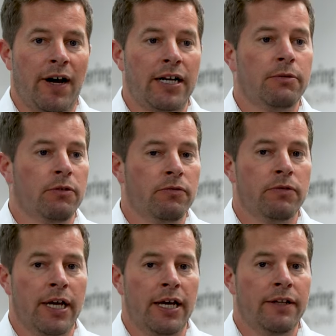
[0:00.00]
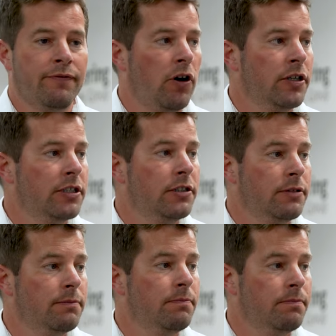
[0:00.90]
valuable getting the
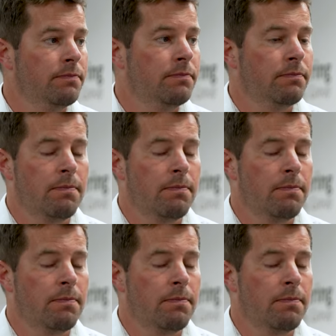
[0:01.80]
findings. Yeah,